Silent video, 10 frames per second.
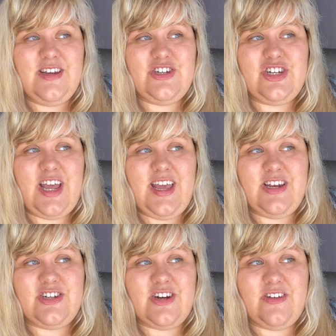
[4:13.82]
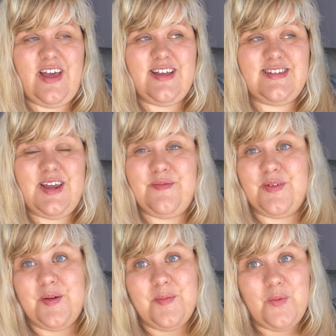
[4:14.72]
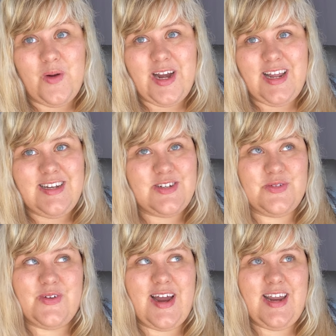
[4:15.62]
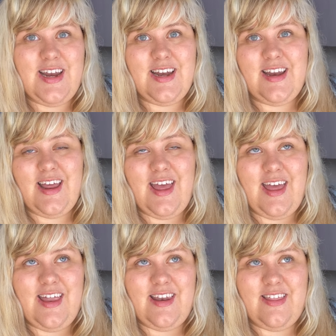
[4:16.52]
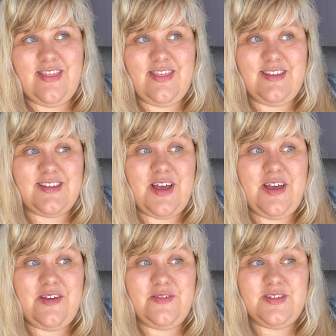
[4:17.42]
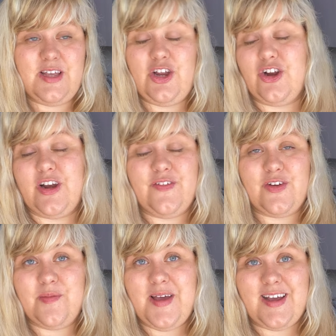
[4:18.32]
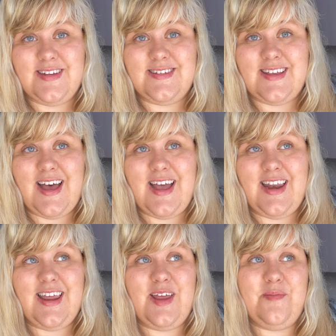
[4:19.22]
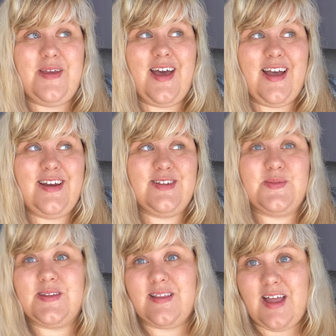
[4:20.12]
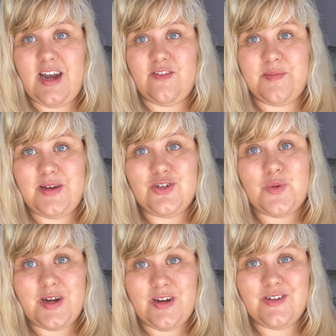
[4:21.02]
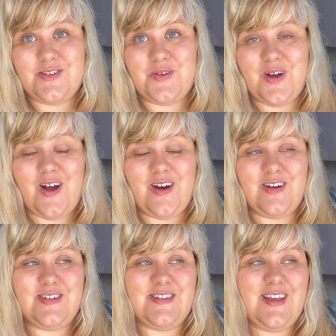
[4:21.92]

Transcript: changed our last name from Whiting to Redding. And this guy was like, you're gonna have to go back inside. And behind us was a line of about 20 or so cars.